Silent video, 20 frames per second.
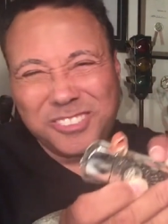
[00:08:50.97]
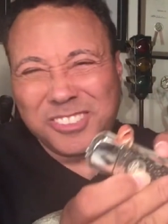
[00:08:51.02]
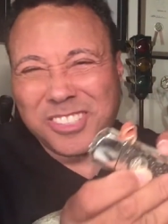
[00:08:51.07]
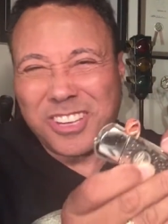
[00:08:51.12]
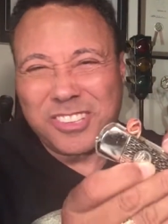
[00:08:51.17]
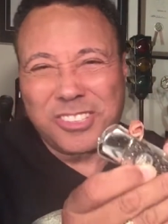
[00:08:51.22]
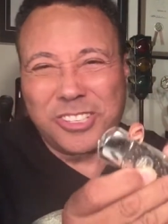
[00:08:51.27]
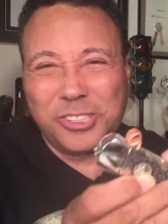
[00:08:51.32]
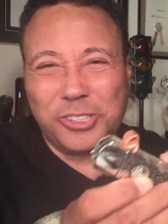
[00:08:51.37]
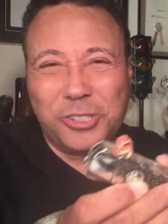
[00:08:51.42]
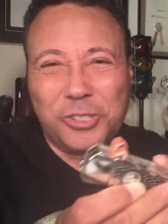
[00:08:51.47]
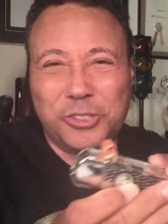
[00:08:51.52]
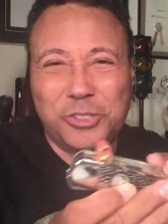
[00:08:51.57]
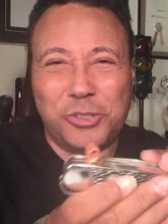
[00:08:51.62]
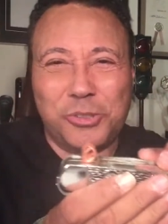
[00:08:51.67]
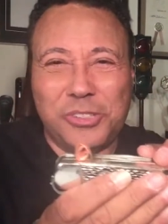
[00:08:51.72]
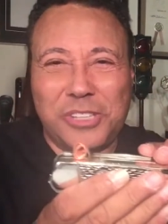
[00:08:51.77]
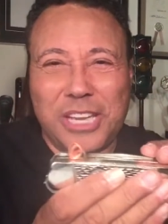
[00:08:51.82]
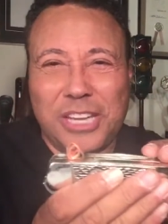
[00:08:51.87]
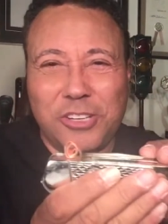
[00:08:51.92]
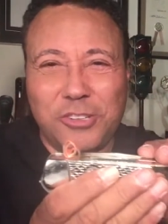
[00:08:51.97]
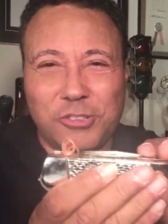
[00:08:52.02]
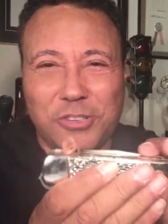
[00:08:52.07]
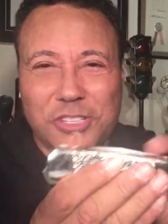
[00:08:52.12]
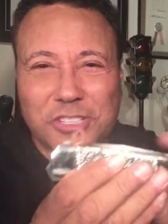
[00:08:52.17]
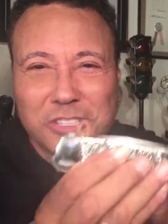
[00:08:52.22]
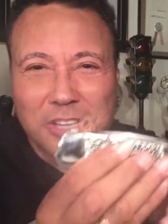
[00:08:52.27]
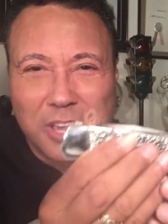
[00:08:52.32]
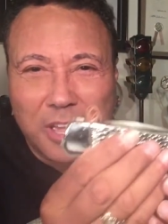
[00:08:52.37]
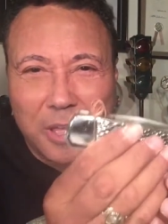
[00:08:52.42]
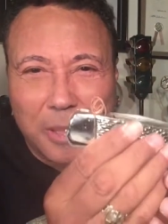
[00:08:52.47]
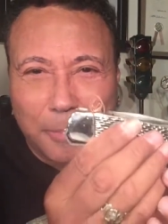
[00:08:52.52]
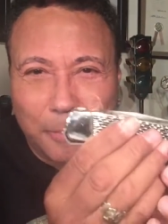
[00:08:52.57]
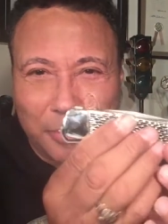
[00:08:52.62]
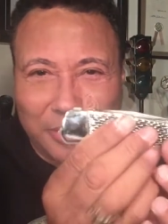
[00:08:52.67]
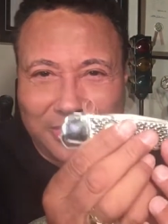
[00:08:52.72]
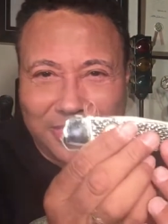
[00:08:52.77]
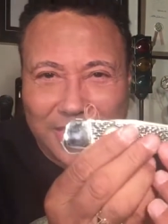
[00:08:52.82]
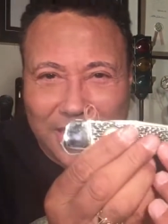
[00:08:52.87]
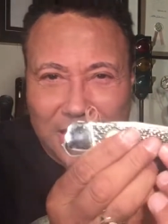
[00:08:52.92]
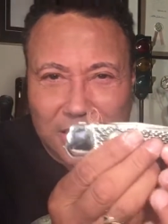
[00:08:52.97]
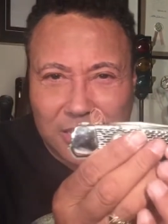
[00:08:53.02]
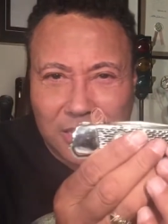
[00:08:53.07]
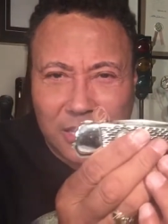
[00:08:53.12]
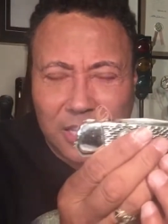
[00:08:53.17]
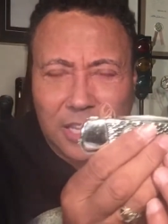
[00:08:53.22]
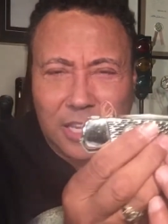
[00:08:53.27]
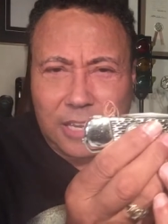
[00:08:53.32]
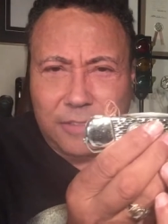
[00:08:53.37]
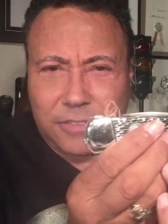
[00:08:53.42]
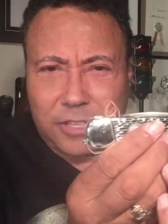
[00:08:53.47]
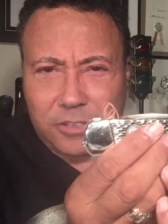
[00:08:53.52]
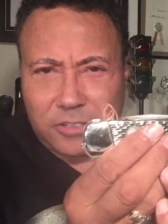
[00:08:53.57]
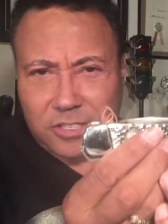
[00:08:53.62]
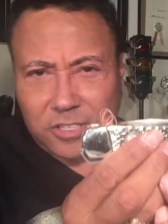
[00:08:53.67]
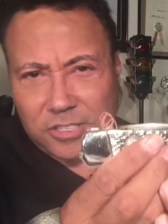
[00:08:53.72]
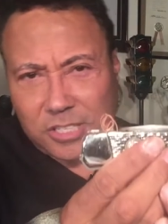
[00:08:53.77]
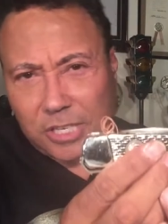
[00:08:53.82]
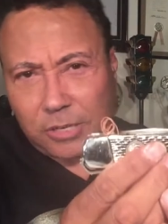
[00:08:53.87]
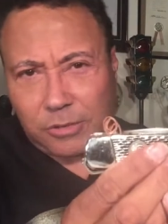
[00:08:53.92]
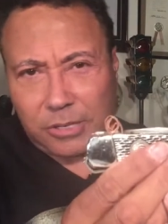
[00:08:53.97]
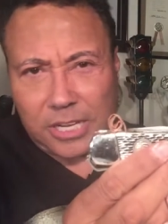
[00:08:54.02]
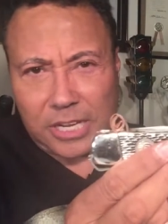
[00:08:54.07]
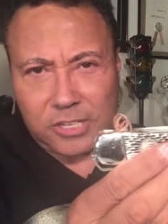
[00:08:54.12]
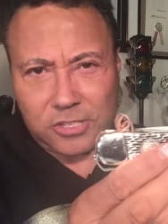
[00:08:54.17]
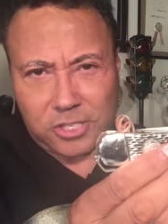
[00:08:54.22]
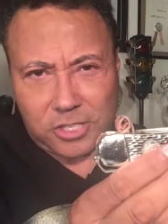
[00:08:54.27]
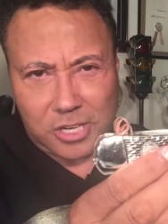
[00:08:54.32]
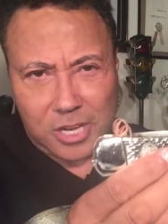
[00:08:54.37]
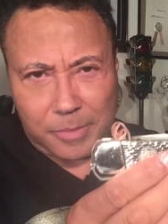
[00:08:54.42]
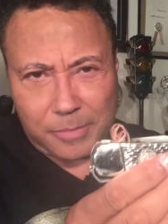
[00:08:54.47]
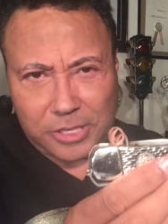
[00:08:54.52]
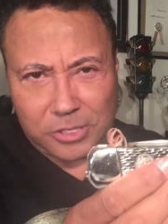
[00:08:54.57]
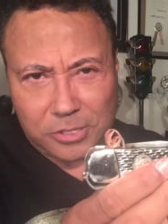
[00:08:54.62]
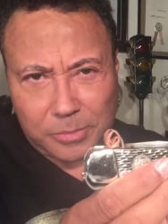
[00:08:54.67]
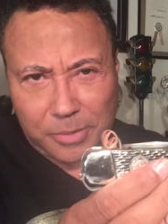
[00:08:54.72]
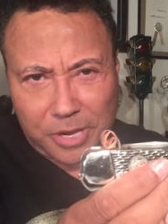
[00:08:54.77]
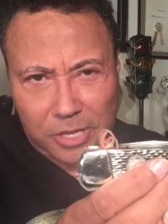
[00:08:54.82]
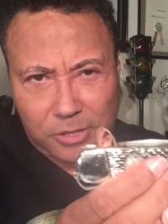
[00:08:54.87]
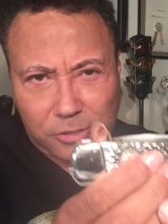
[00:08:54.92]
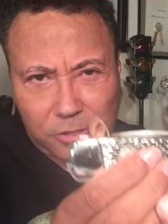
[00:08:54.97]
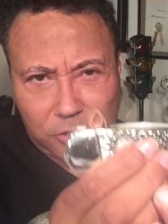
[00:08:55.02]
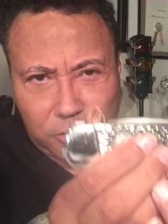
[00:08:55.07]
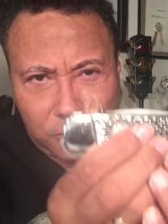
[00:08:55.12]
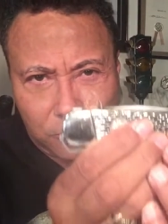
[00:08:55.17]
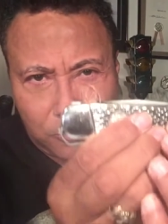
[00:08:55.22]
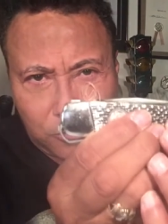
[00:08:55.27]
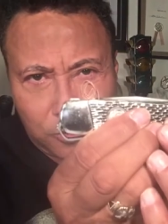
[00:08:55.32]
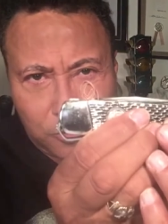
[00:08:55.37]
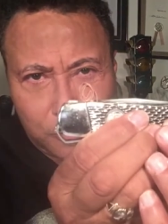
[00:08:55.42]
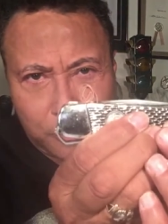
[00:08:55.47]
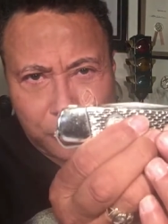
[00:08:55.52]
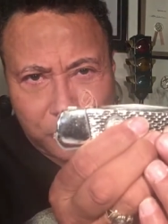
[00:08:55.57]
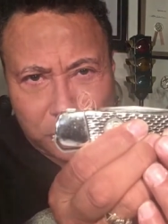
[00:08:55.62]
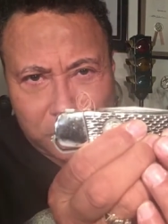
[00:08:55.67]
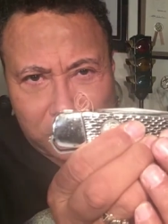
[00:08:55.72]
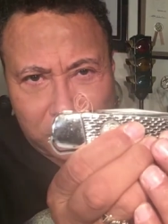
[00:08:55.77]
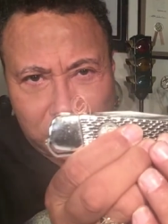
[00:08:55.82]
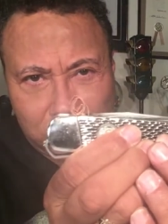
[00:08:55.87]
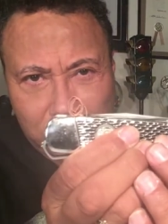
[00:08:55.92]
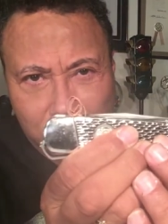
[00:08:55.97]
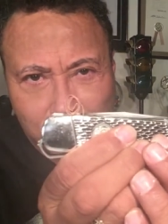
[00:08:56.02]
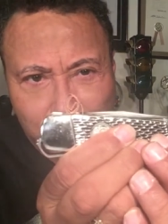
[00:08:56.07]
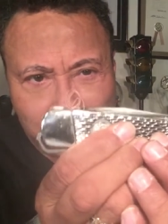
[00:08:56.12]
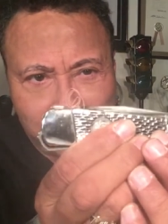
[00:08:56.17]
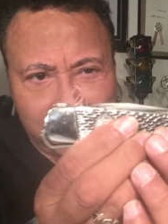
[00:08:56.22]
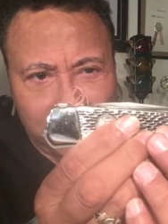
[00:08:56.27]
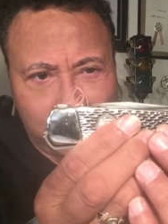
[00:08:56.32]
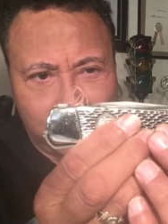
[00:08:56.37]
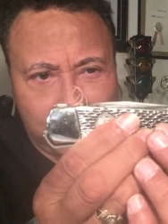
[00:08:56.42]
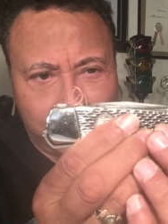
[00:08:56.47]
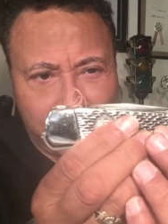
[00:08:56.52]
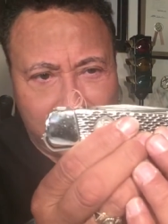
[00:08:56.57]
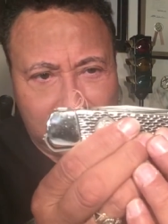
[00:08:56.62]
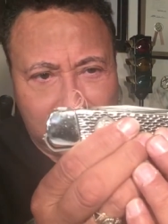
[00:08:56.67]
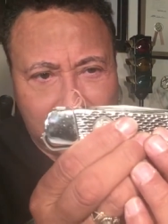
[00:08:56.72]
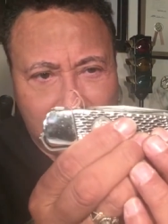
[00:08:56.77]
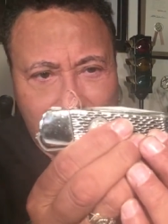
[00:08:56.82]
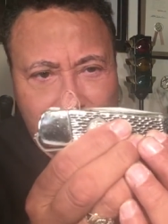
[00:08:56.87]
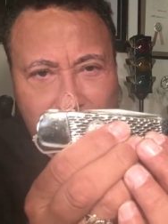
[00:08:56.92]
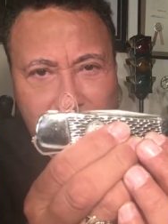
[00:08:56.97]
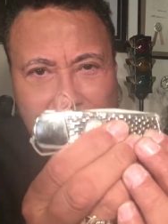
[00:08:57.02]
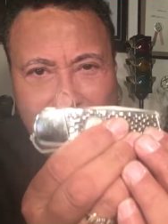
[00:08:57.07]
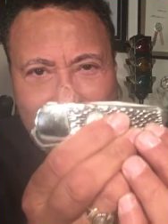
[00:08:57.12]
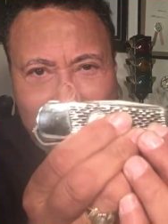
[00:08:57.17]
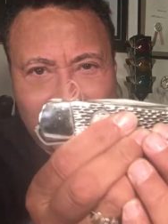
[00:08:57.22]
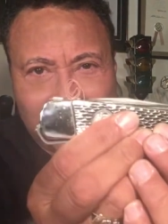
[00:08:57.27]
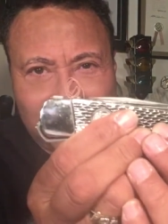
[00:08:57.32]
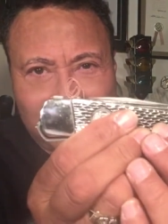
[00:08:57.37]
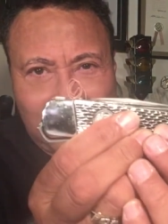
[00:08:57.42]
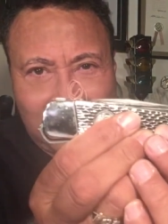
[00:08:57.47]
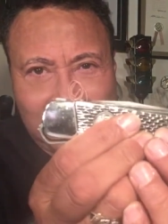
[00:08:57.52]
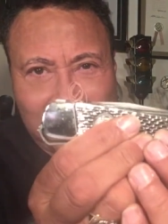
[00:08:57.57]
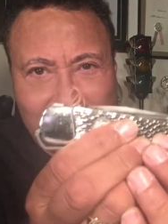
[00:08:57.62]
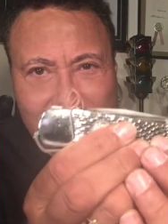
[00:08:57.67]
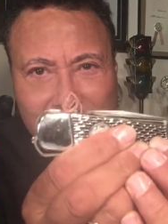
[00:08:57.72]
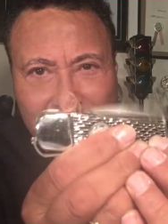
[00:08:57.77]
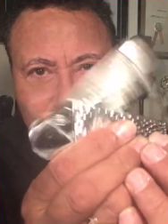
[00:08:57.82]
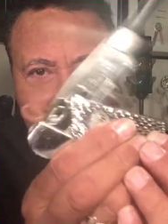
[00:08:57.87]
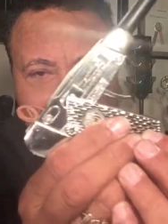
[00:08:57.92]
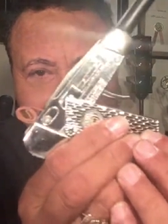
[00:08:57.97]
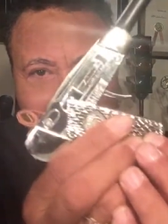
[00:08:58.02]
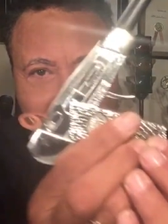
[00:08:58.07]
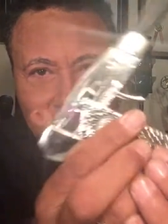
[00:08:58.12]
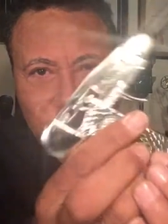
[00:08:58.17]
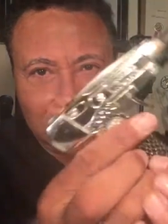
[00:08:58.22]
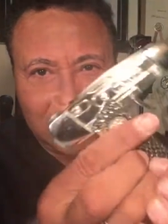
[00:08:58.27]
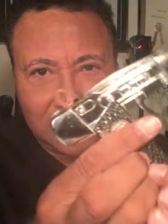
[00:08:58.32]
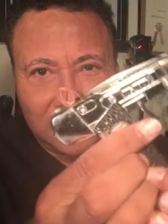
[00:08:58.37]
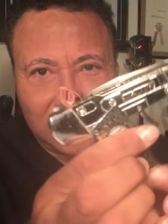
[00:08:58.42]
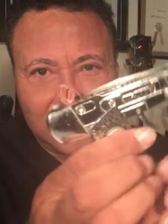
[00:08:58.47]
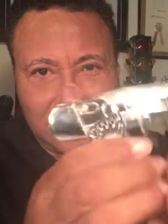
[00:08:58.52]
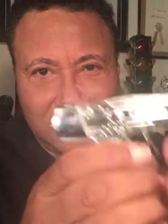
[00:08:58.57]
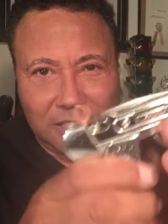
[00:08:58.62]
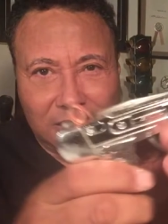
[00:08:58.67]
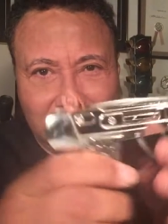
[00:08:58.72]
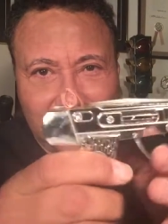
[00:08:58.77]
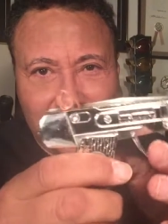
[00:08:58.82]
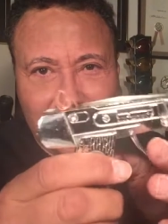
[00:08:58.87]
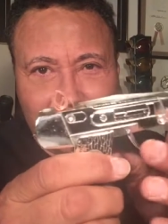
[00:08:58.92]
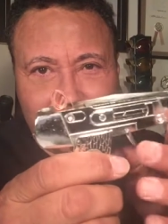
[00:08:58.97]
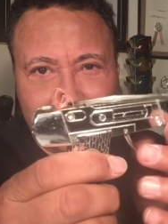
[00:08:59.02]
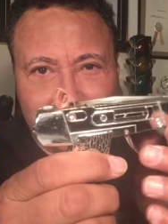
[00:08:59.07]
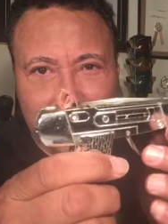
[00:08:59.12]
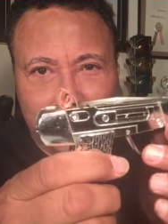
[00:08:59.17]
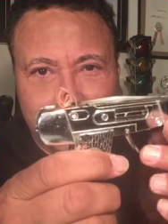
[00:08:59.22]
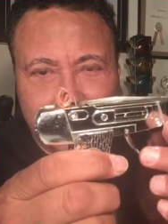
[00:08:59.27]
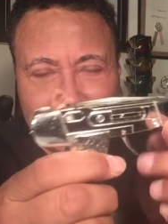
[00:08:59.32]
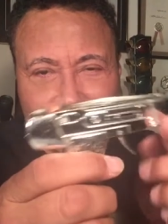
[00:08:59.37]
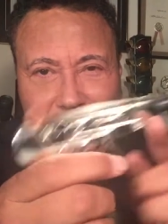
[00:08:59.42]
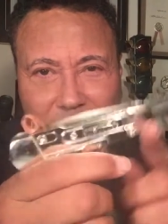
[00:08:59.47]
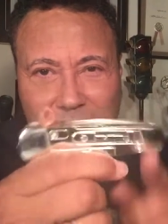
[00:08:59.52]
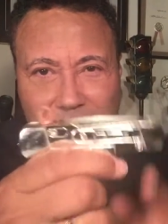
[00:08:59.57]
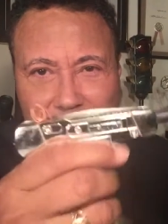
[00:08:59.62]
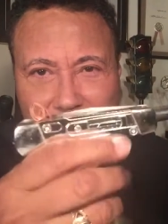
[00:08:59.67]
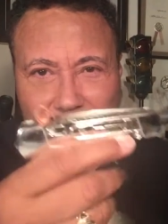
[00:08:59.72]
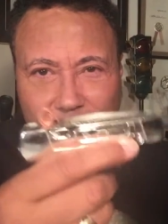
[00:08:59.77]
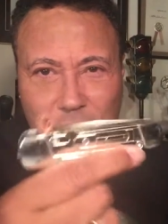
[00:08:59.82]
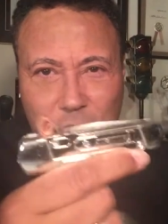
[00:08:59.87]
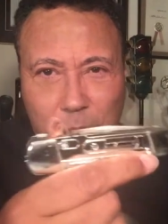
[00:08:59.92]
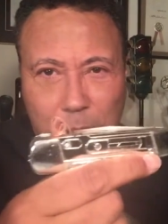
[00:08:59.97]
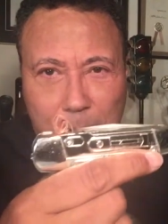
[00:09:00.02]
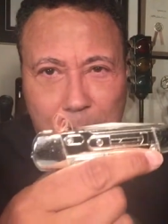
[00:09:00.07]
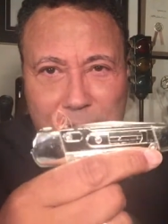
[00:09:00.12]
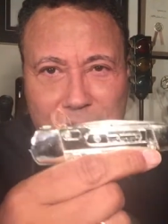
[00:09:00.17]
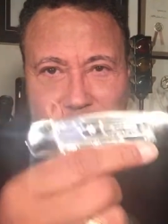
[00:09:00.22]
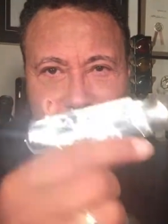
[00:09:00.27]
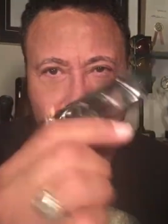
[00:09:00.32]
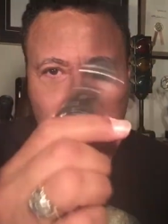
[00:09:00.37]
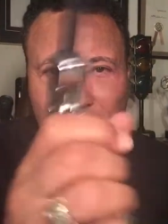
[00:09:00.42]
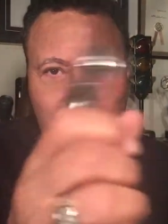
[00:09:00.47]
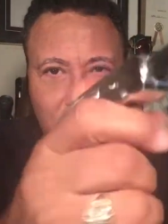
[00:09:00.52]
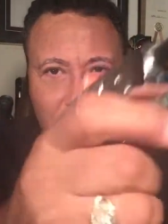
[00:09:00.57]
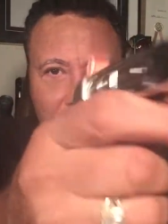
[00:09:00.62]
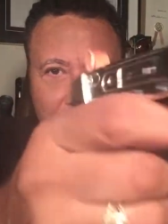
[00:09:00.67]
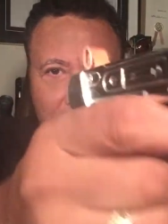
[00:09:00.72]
Doesn't look too dangerous, but then if there's a secret agent coming to bother you, you push this little secret button and suddenly it flips into a pistol